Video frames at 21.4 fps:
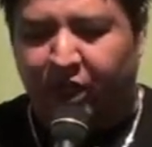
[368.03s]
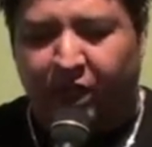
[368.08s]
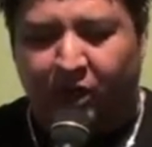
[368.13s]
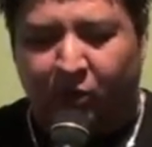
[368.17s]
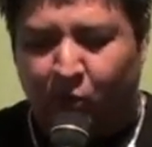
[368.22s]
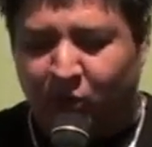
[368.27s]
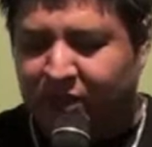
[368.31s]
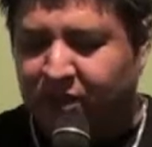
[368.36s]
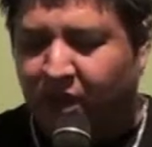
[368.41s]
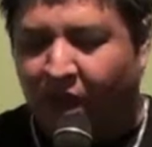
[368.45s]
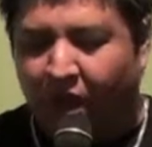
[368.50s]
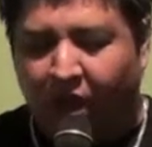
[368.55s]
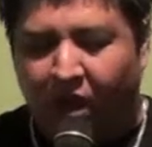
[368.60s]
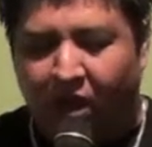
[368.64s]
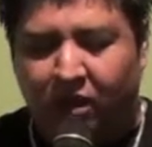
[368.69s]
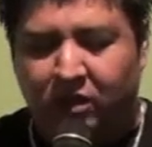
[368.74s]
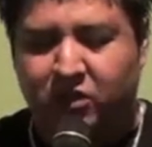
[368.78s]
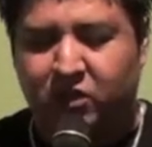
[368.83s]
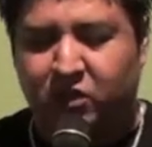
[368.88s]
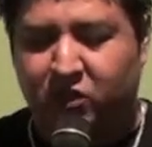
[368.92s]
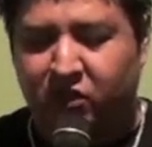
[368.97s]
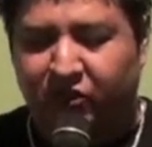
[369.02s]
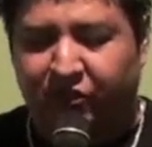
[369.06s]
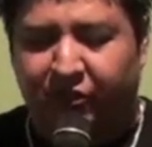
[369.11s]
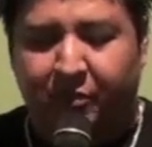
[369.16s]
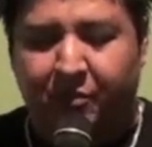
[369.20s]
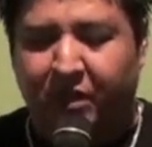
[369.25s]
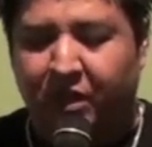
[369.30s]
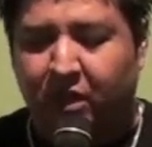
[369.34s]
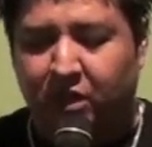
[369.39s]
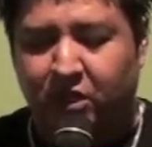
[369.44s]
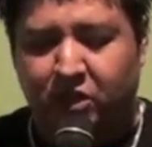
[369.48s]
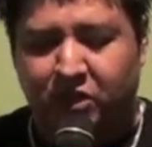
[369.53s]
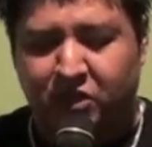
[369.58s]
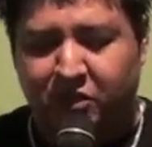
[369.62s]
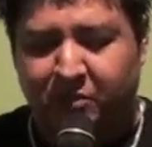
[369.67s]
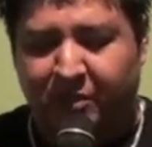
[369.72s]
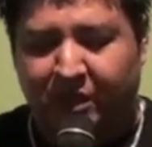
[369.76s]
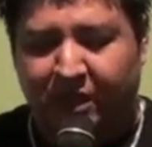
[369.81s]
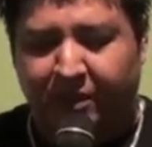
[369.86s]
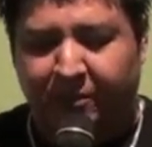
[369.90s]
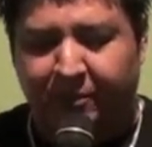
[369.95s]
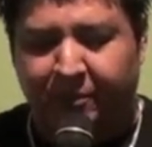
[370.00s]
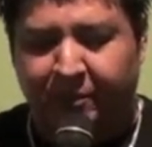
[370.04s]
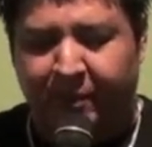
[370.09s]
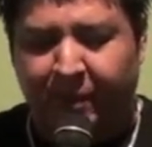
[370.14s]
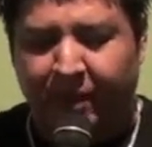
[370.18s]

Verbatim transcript: working was all too familiar to me.